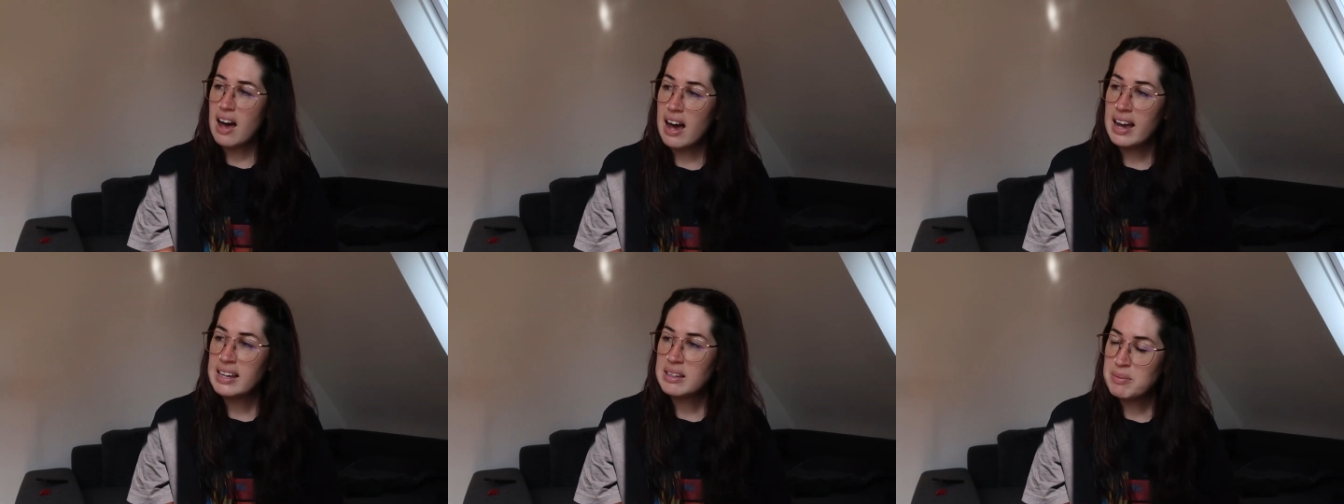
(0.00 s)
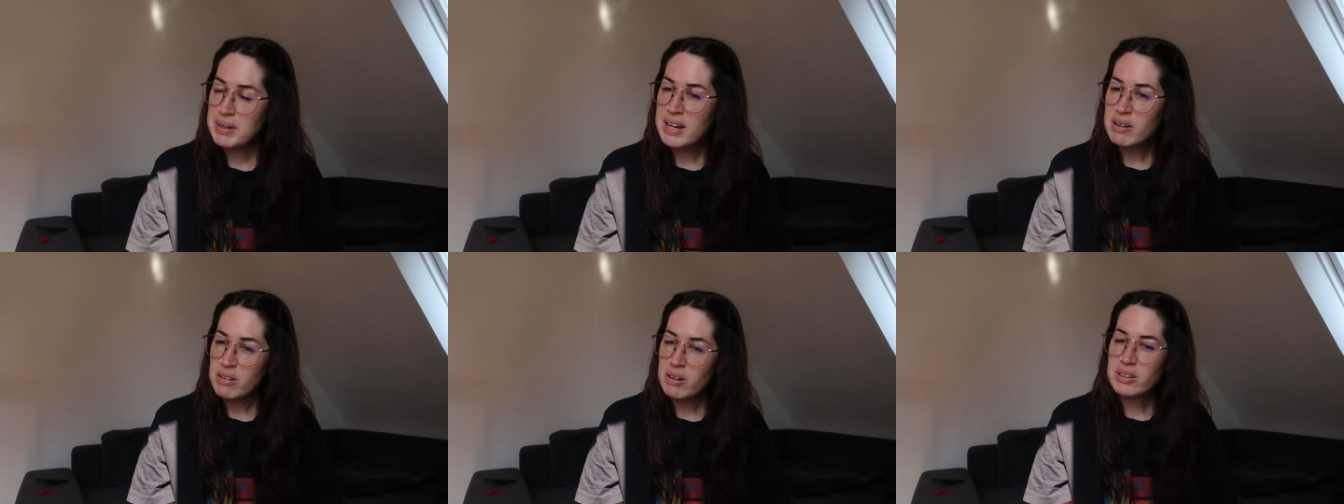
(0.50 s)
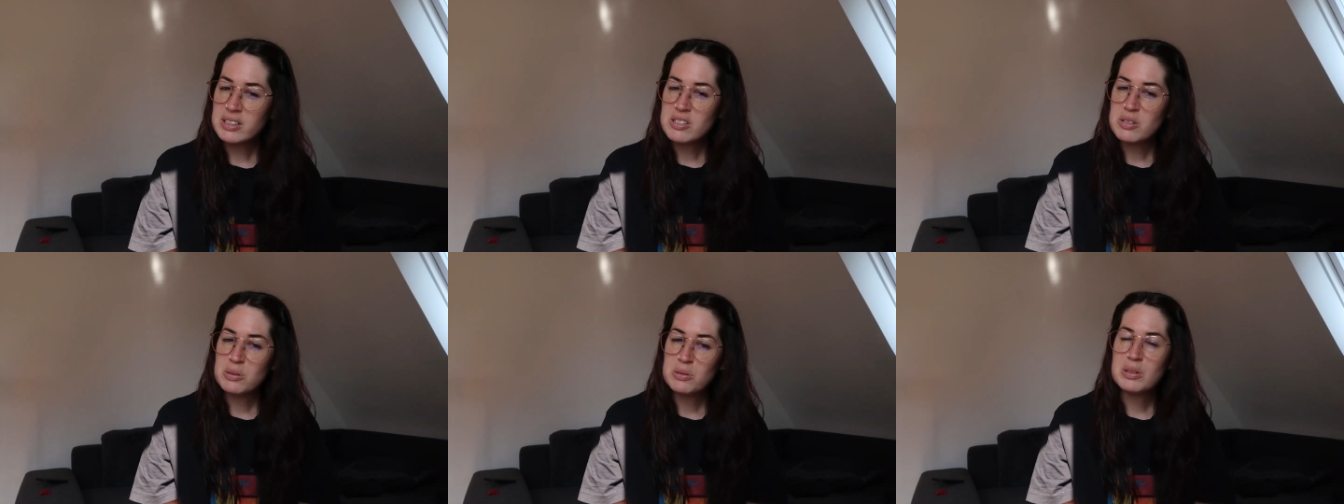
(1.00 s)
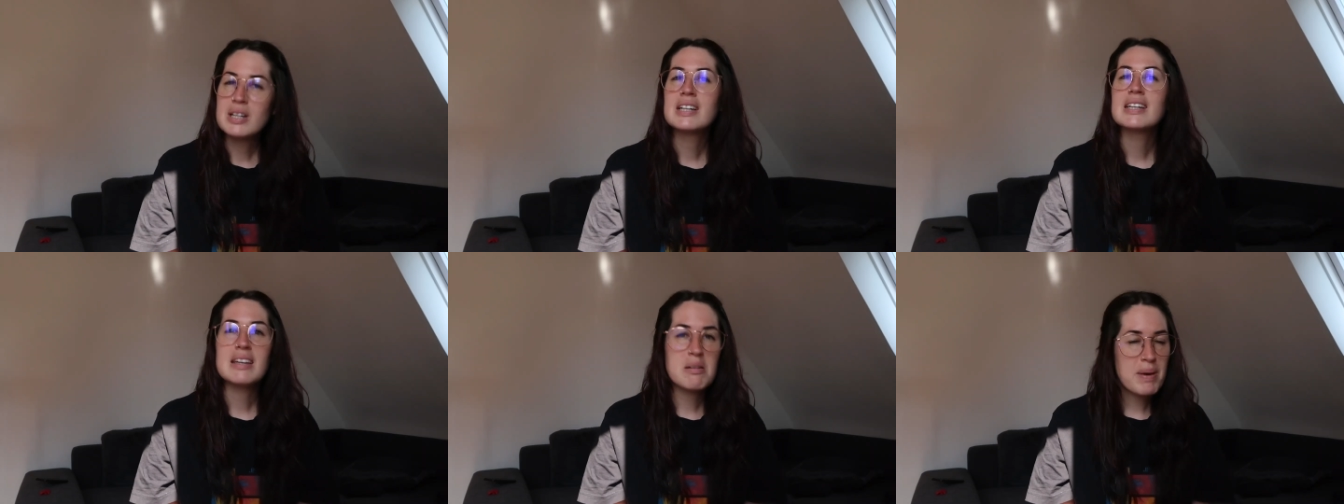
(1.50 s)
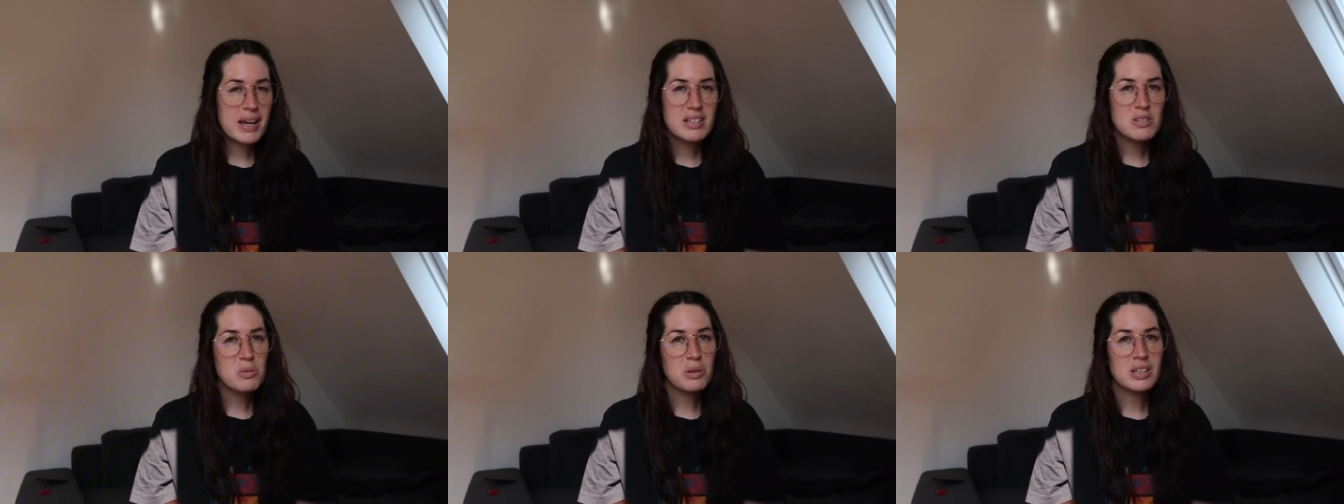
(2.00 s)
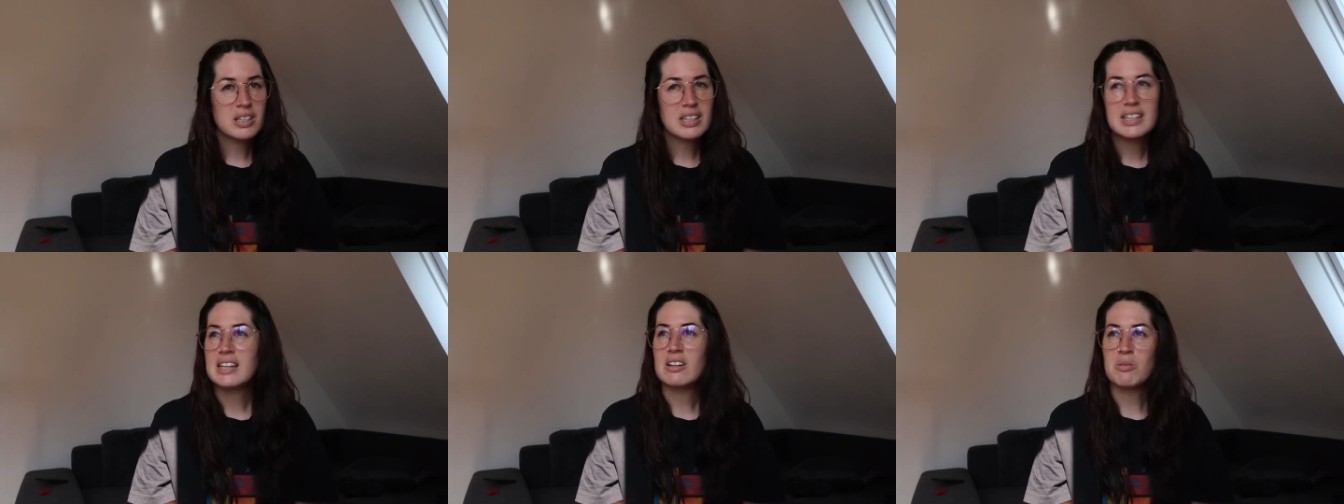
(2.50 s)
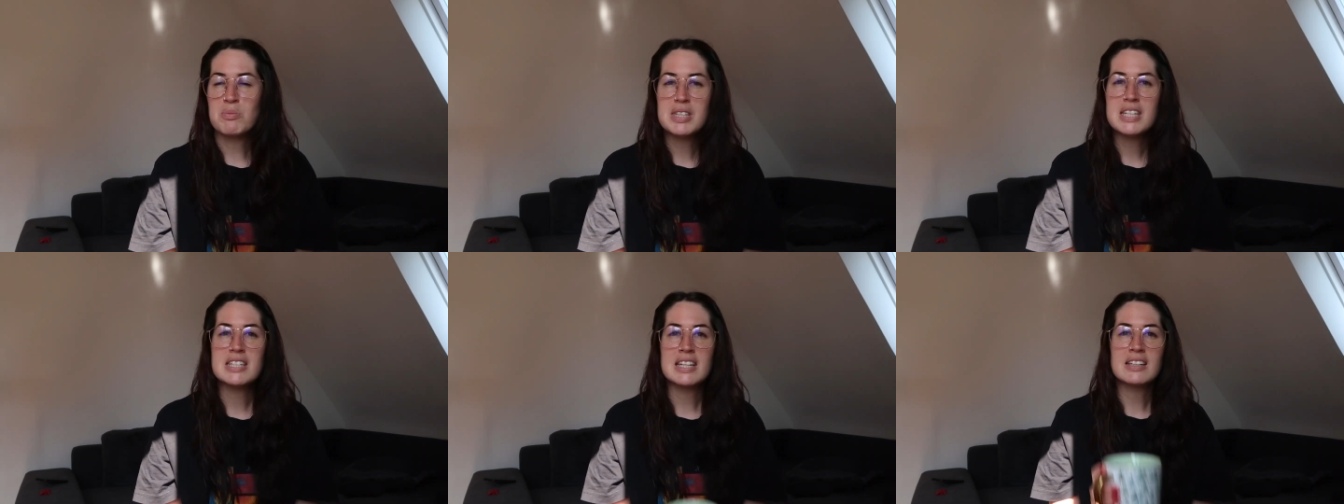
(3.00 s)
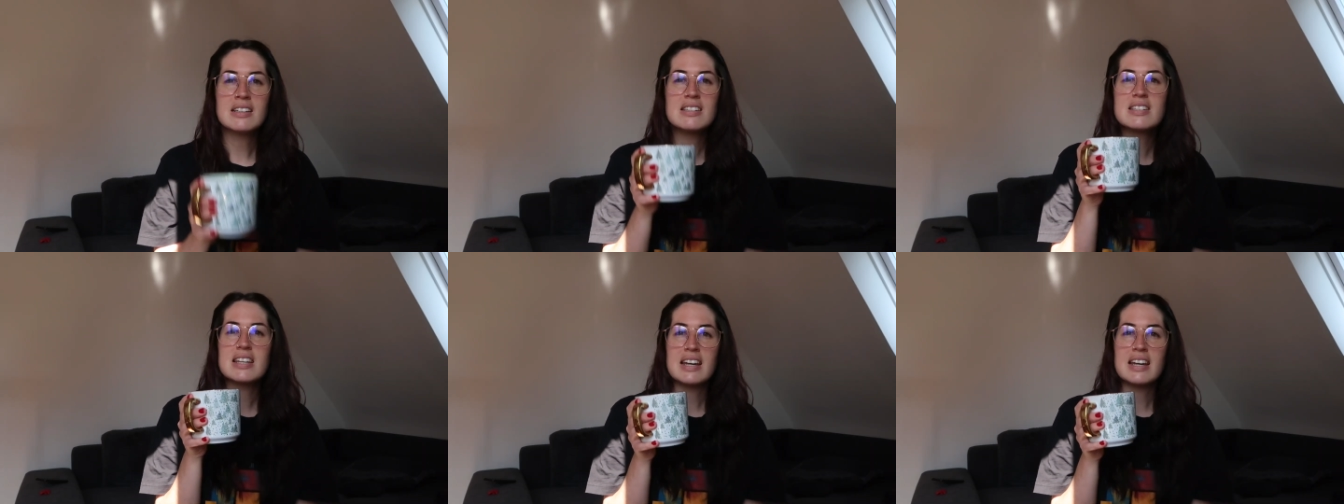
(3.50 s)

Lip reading: I am now going to get back into work, get on with these edits.